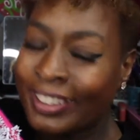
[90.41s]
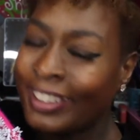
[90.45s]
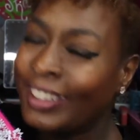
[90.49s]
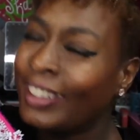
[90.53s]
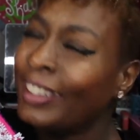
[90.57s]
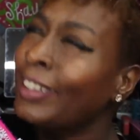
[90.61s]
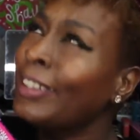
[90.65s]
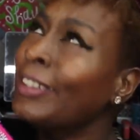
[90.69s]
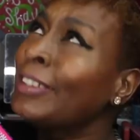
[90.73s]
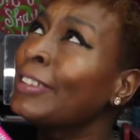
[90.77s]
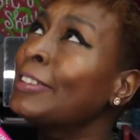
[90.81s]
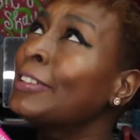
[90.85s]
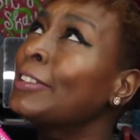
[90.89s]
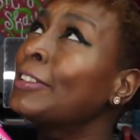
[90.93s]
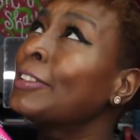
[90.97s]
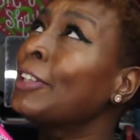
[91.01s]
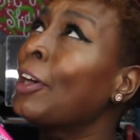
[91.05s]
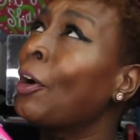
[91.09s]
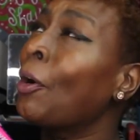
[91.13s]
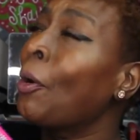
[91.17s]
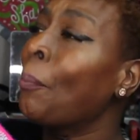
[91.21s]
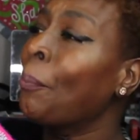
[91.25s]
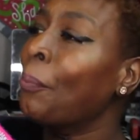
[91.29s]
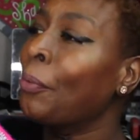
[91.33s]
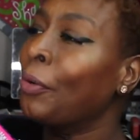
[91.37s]
It is
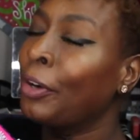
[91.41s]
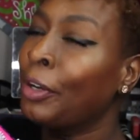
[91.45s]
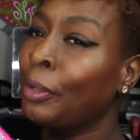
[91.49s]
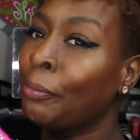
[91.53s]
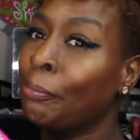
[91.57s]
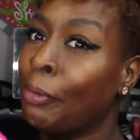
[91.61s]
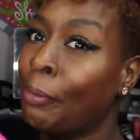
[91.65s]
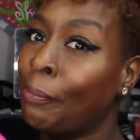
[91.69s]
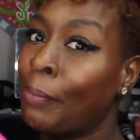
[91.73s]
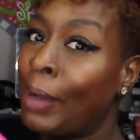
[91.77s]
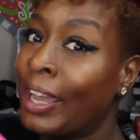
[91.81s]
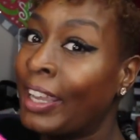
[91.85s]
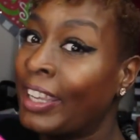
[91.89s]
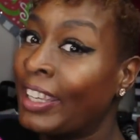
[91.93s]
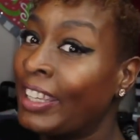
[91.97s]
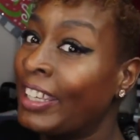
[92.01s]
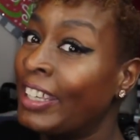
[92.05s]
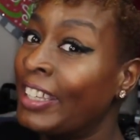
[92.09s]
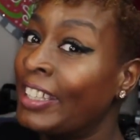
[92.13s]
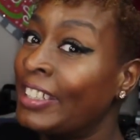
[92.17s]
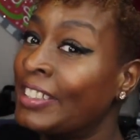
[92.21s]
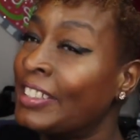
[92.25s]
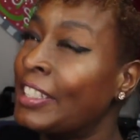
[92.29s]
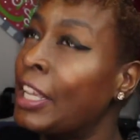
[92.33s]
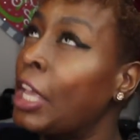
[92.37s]
so pretty, but my
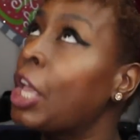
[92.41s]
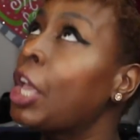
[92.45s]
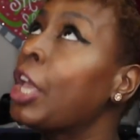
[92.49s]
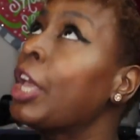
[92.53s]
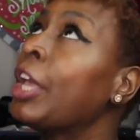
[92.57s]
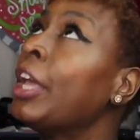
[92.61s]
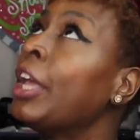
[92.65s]
kids